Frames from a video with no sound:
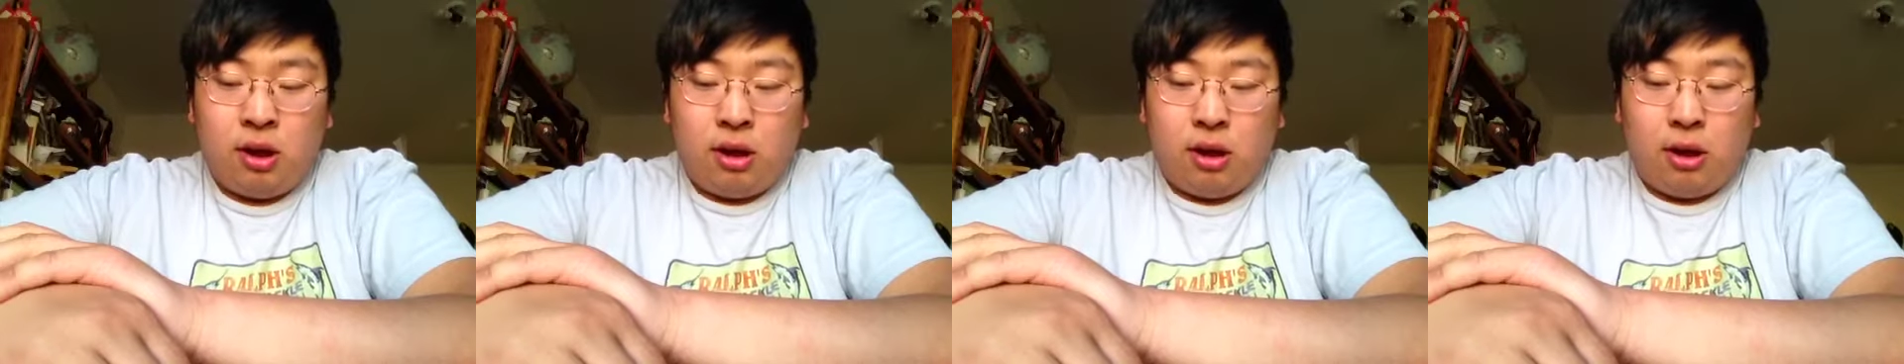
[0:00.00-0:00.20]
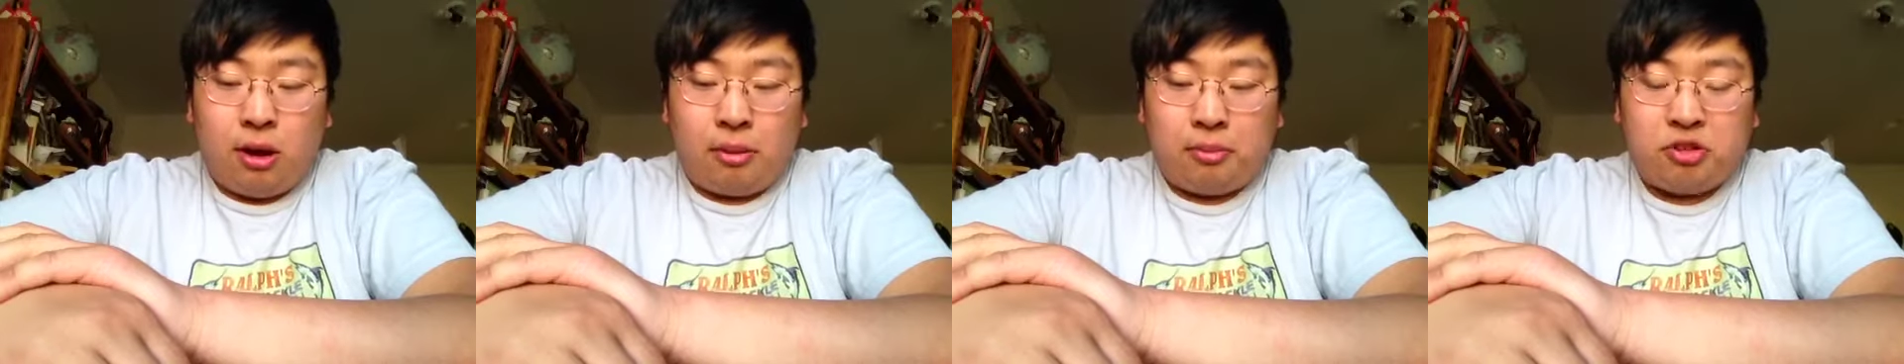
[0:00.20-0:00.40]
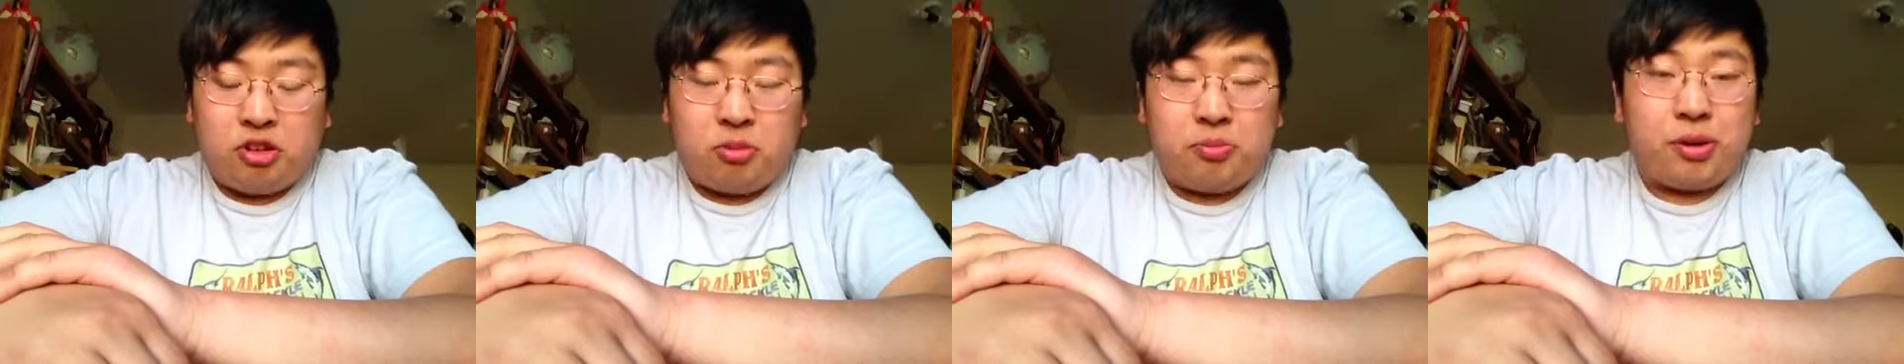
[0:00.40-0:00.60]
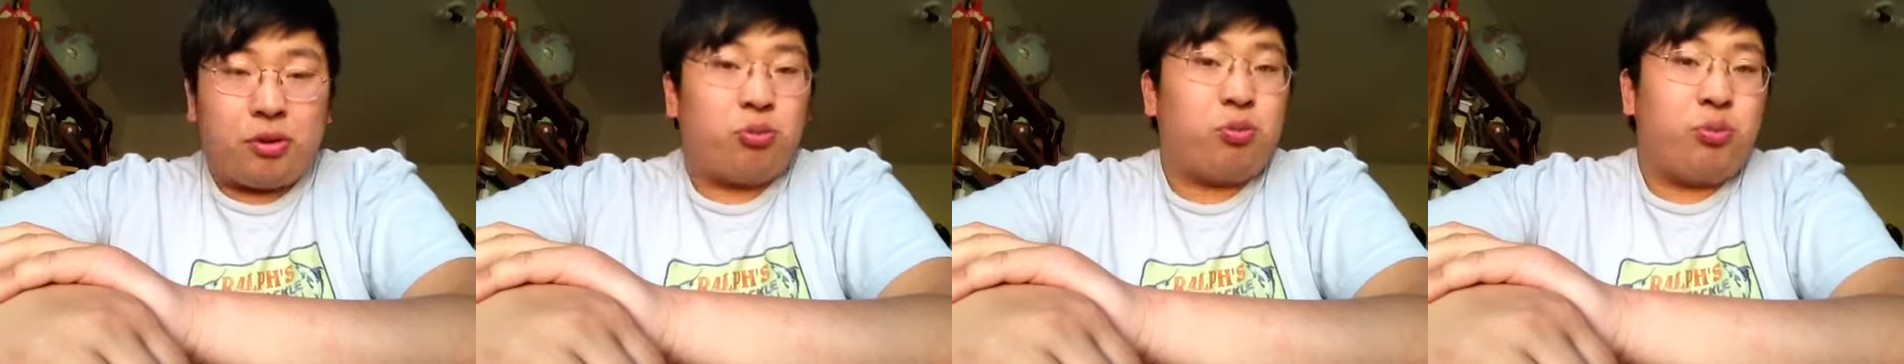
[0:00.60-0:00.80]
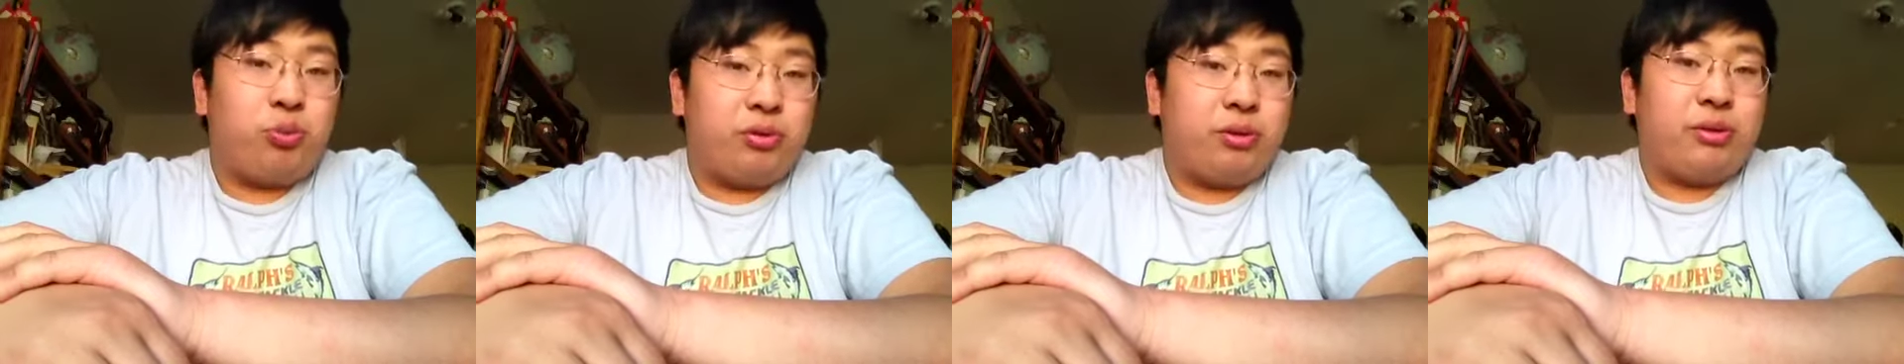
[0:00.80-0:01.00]
um, it'll be
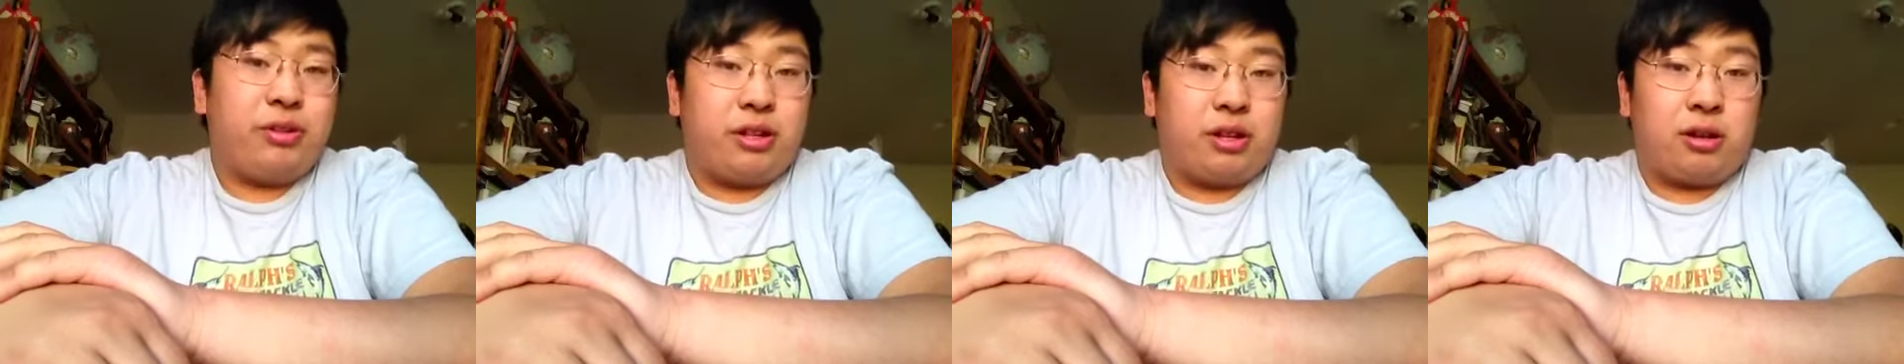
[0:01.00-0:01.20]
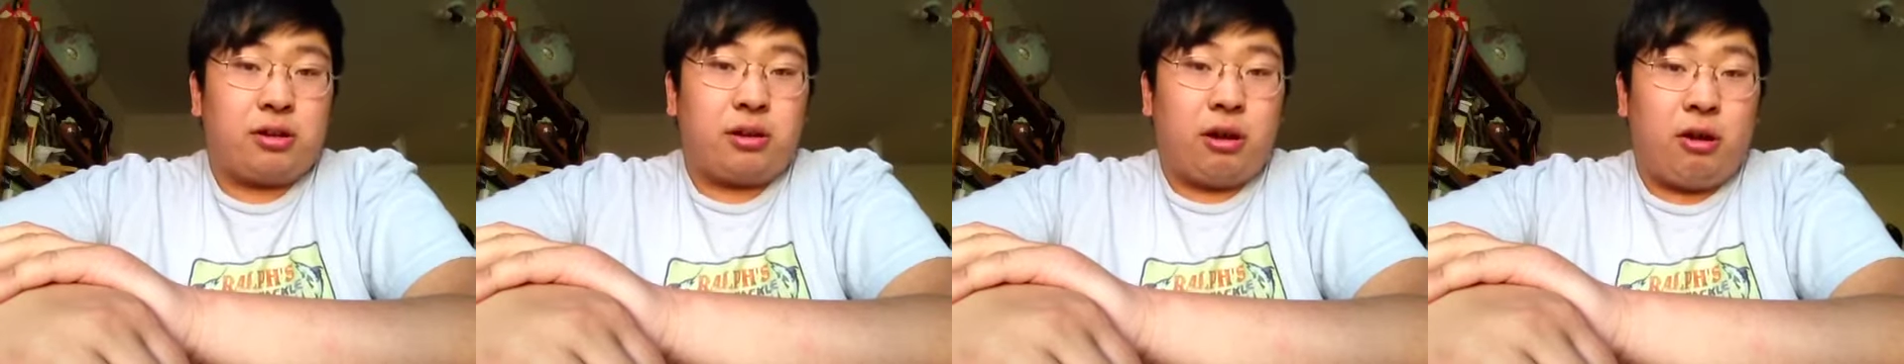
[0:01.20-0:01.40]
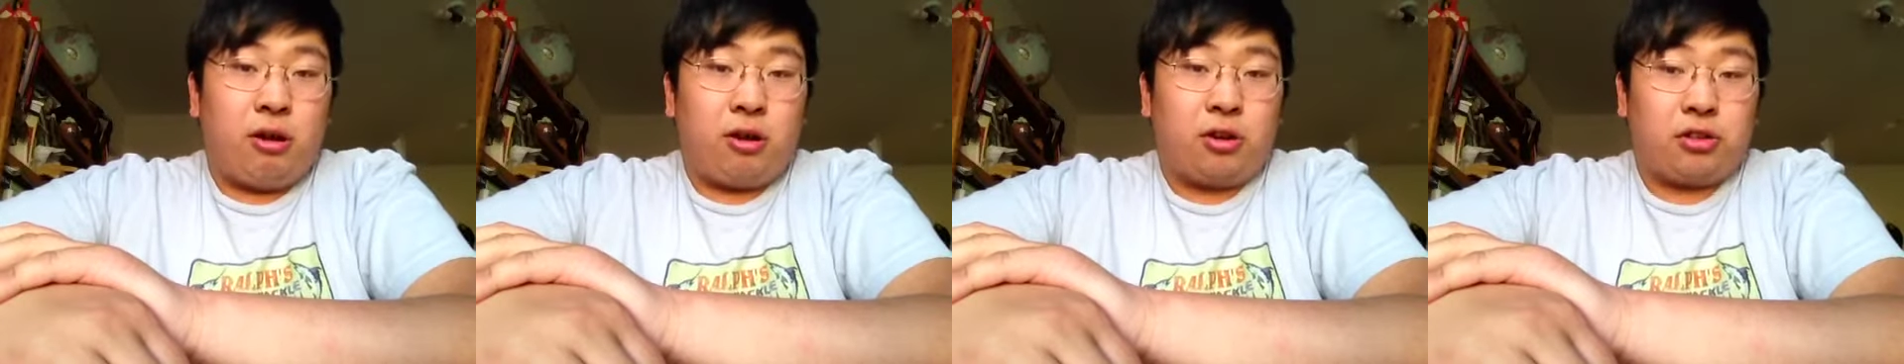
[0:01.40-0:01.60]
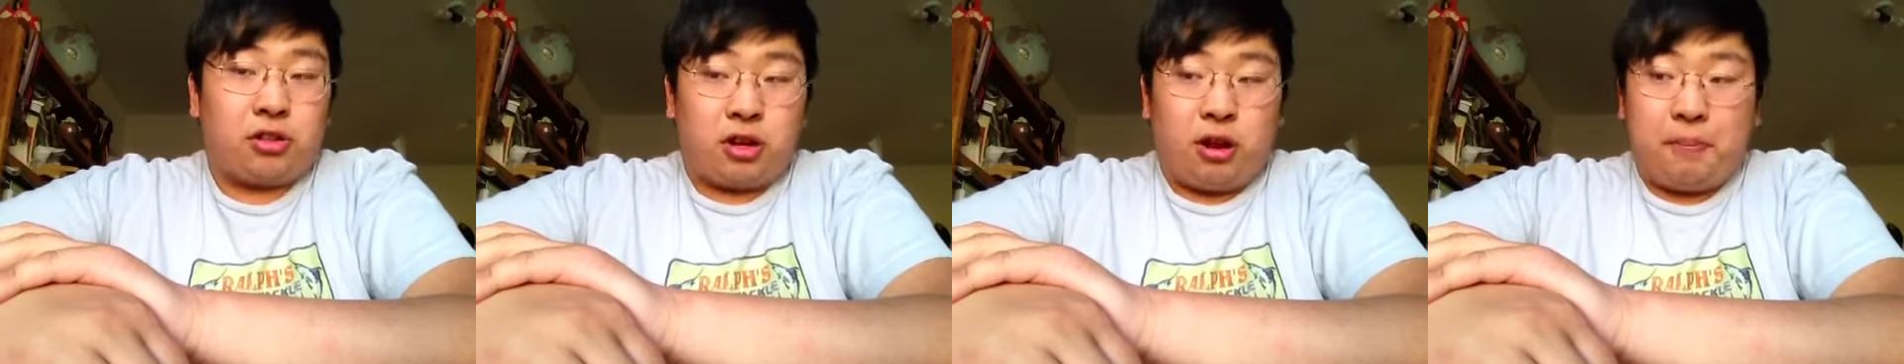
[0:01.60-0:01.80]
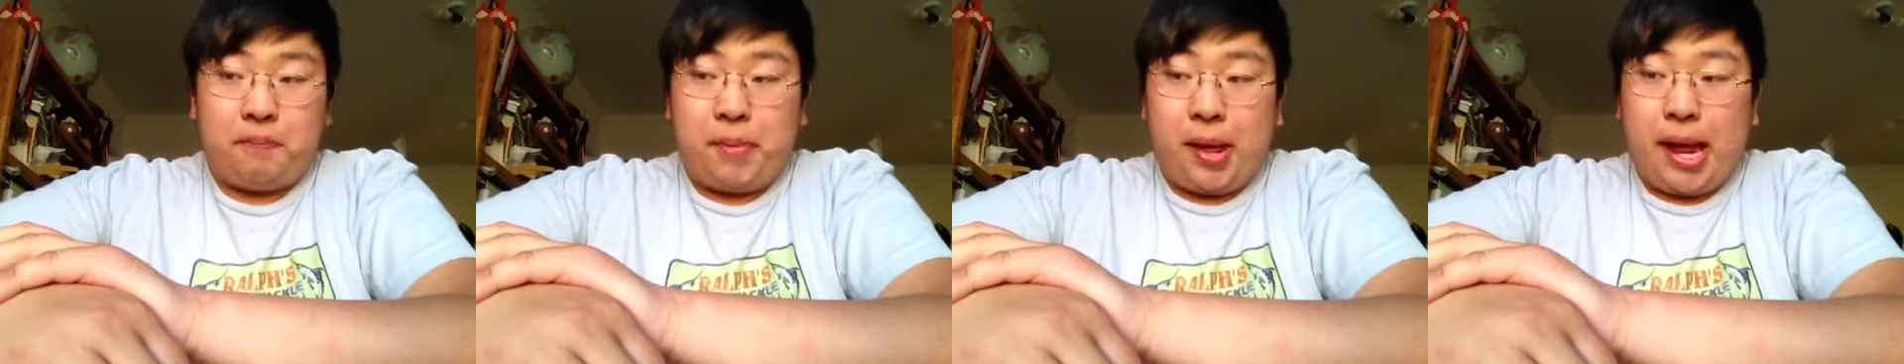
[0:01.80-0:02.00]
really hard to
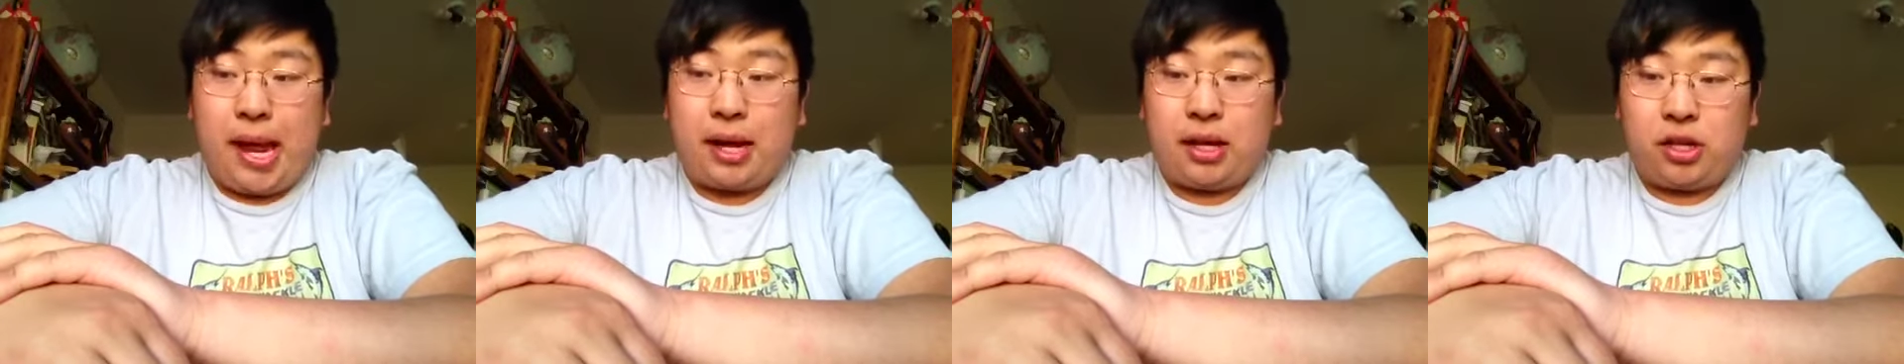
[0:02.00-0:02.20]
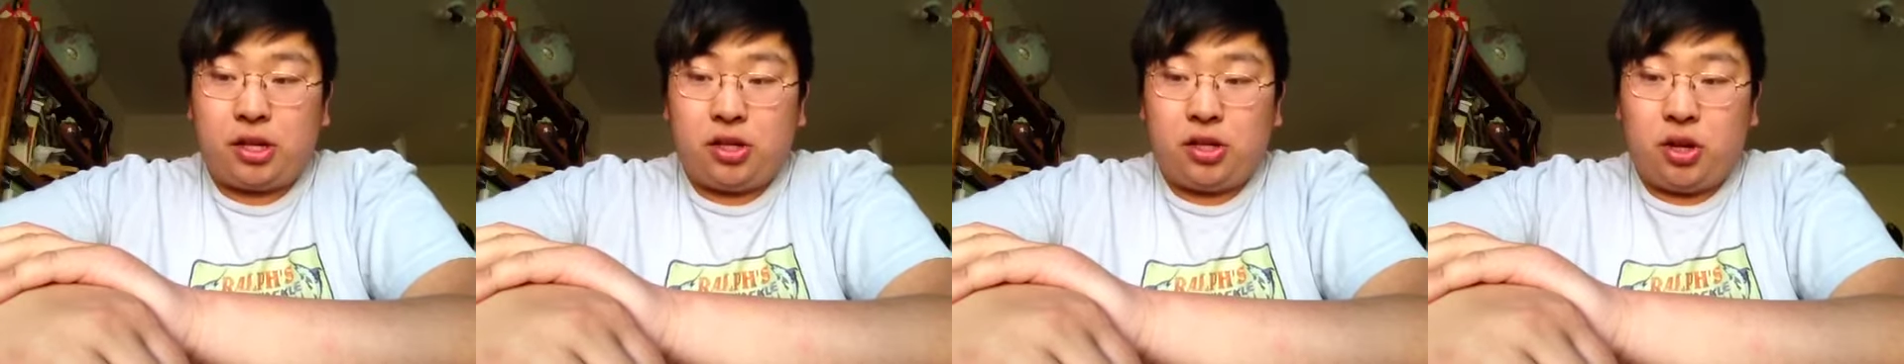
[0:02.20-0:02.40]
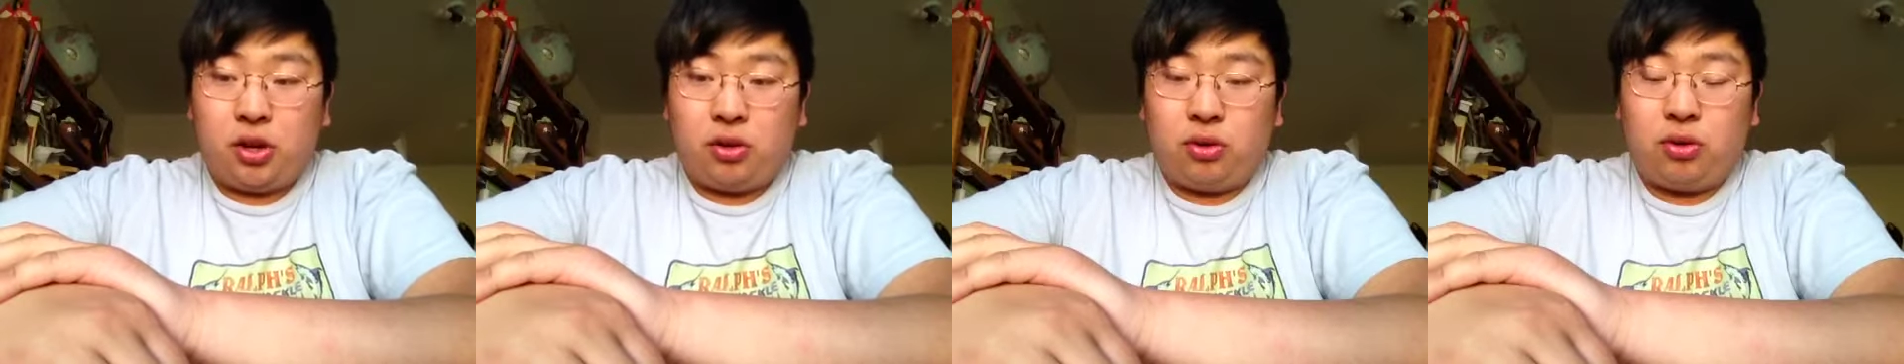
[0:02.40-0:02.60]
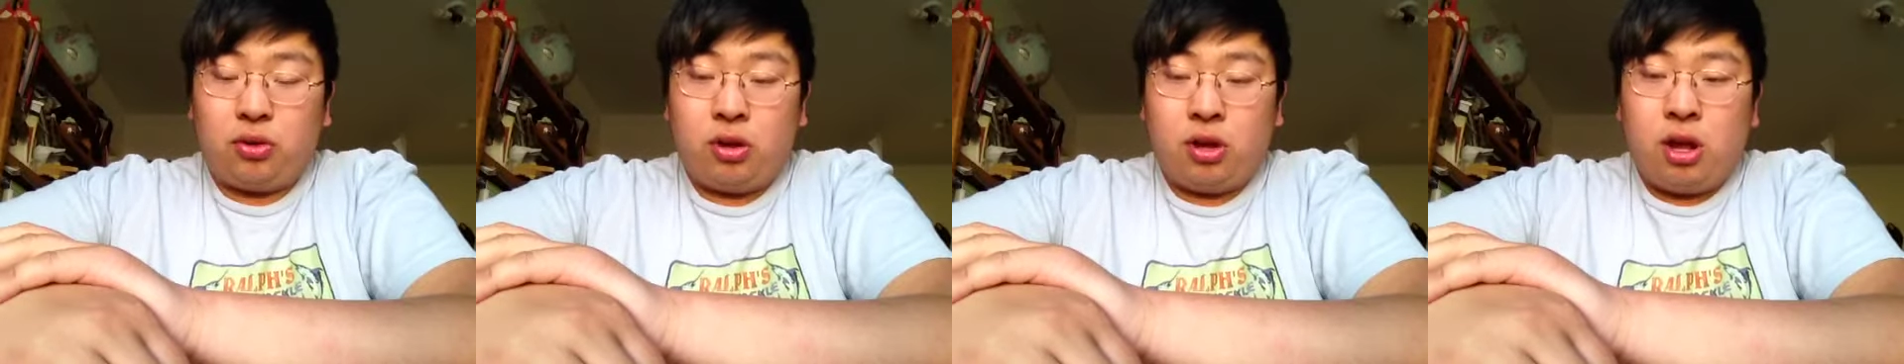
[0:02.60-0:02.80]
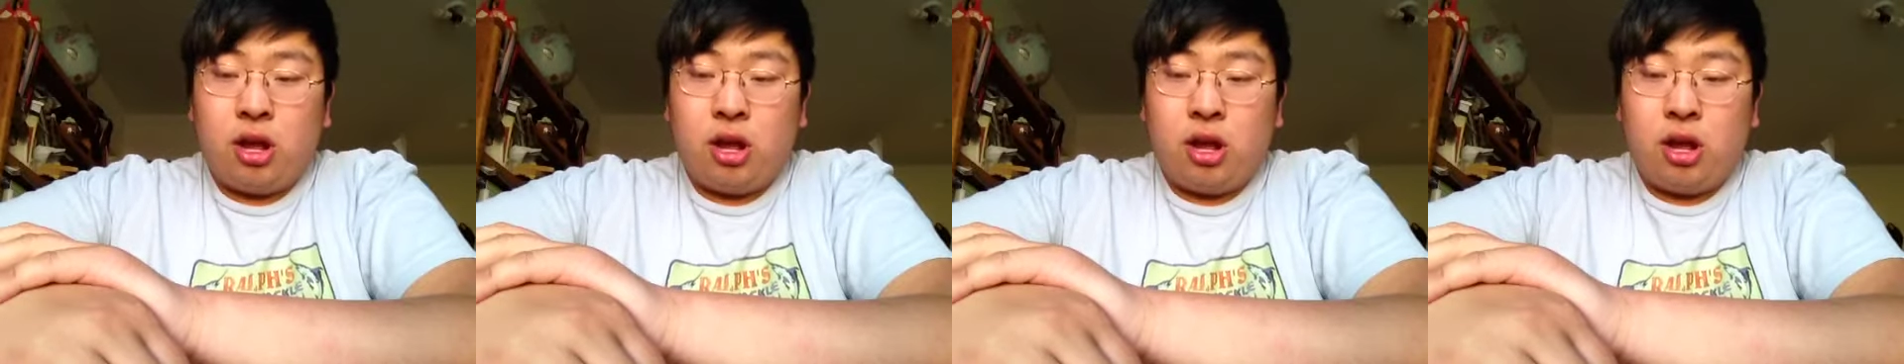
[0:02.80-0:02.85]
come back, you know.